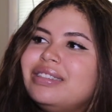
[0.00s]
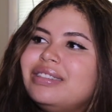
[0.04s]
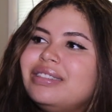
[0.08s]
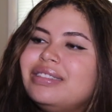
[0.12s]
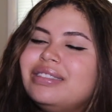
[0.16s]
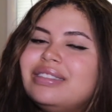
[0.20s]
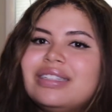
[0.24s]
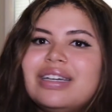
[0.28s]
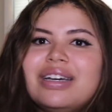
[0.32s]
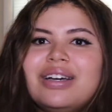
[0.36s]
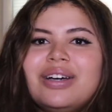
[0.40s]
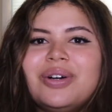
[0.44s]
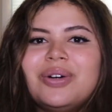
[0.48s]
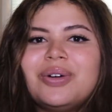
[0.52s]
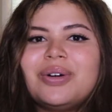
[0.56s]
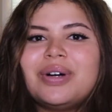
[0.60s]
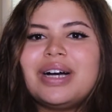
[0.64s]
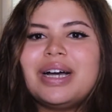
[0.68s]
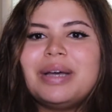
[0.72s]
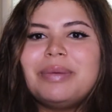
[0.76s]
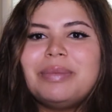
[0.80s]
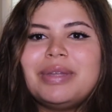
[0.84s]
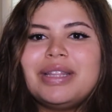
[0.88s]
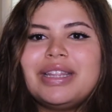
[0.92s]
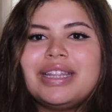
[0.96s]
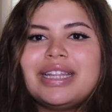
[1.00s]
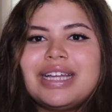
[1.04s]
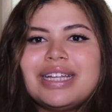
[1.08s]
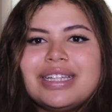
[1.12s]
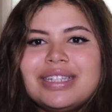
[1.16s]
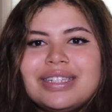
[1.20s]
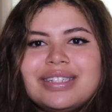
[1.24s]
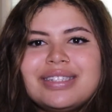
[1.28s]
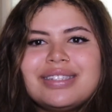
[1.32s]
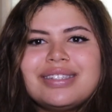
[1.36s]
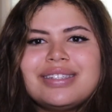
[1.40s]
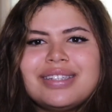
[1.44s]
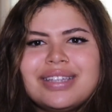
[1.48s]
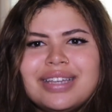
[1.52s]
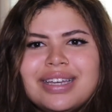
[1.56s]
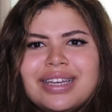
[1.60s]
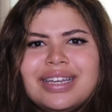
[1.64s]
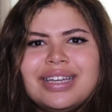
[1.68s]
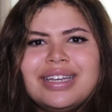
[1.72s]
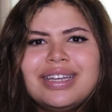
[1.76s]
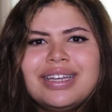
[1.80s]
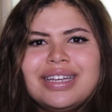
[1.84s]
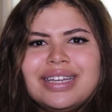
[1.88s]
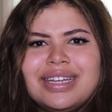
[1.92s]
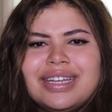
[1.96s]
No, I mean, that's
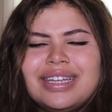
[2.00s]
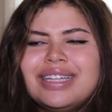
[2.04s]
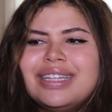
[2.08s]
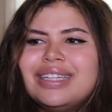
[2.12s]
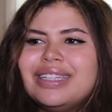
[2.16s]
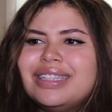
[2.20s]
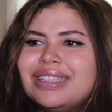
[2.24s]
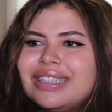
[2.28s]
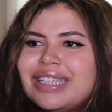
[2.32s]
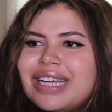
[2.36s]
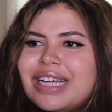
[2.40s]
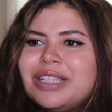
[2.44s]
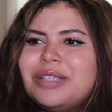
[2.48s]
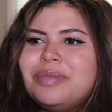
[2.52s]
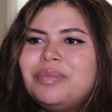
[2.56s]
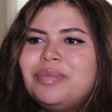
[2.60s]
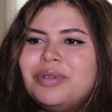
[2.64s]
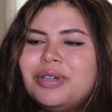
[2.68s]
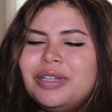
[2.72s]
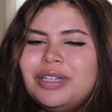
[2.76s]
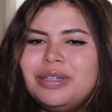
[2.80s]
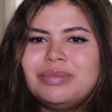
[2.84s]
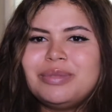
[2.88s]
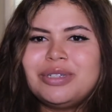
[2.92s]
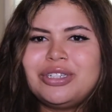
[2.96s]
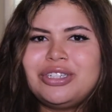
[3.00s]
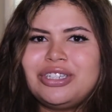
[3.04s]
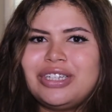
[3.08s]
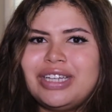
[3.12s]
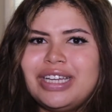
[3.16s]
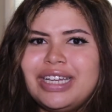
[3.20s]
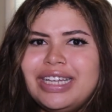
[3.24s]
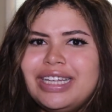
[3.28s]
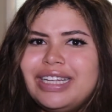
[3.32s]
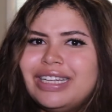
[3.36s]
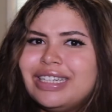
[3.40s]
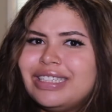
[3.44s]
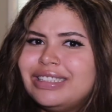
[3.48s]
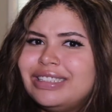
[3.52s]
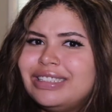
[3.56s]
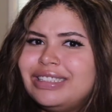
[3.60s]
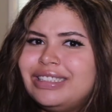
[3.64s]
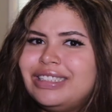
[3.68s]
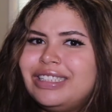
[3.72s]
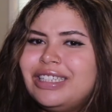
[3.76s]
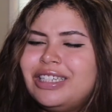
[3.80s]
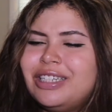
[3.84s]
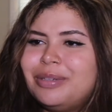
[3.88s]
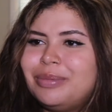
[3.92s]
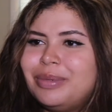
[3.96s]
pretty much it on
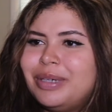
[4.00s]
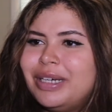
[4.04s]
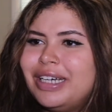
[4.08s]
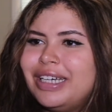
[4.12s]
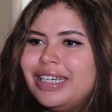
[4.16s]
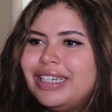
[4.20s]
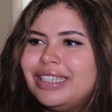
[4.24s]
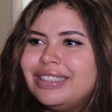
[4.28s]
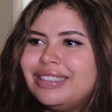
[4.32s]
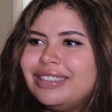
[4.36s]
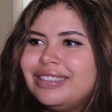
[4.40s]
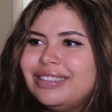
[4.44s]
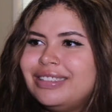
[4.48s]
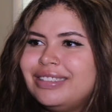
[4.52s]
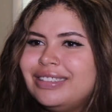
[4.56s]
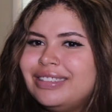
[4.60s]
TMI